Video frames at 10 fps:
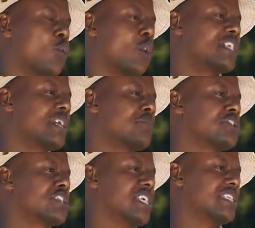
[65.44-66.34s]
what can
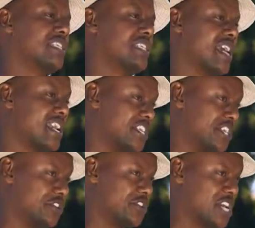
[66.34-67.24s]
Moseti and
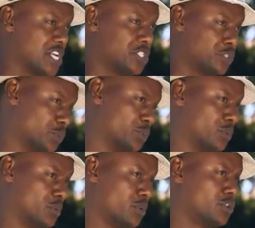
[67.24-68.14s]
Gideon here do
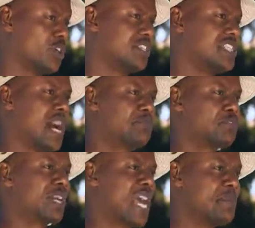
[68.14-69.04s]
to adapt
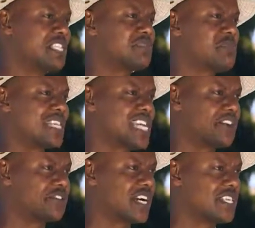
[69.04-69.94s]
to climate-smart
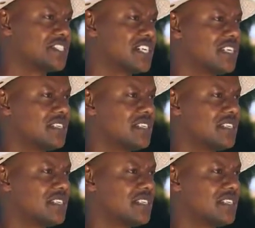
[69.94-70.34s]
agriculture?